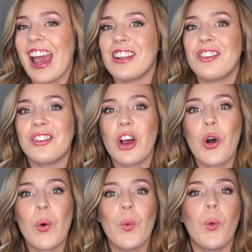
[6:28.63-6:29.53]
And
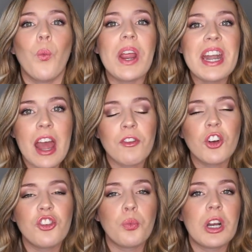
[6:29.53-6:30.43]
so we never
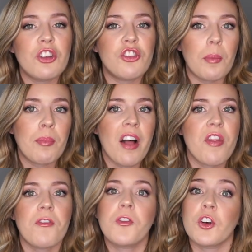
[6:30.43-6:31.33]
just want to jump on
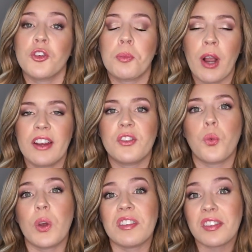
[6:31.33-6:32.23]
the first price
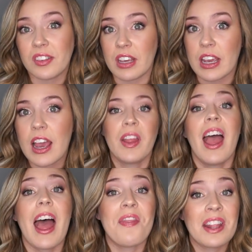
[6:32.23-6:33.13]
we see.
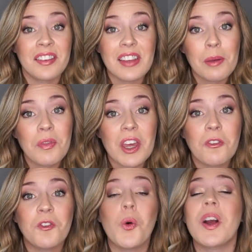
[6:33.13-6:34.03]
And then same
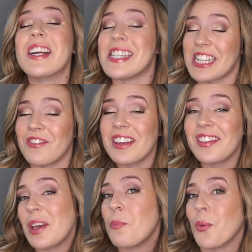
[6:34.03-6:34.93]
thing for
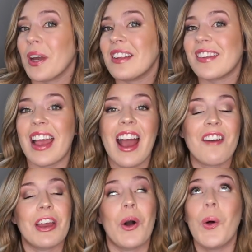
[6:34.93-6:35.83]
DVC points. I
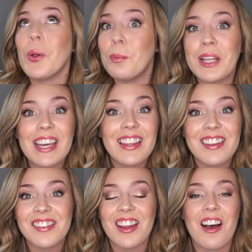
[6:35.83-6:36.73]
have a whole
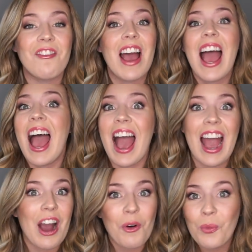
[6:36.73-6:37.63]
playlist of
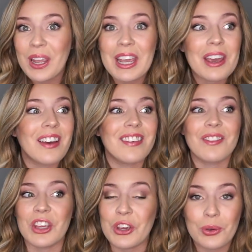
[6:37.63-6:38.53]
how we
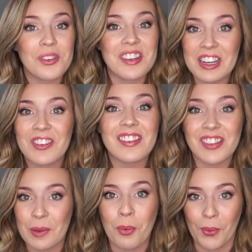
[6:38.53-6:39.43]
use
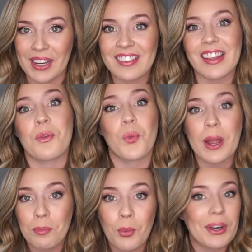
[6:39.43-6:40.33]
DVC points and
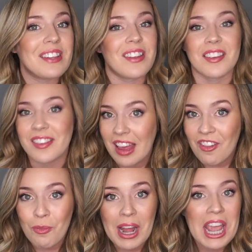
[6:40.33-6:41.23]
rent points and
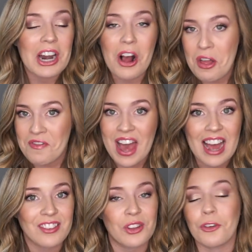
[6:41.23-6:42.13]
save money and all of
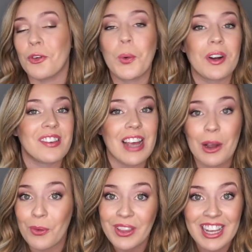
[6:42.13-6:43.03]
that. So of course
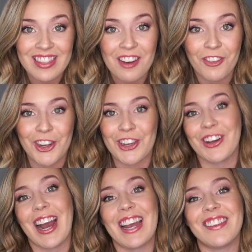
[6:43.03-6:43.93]
I will link that for you
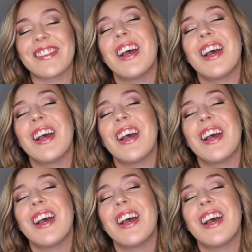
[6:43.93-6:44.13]
guys,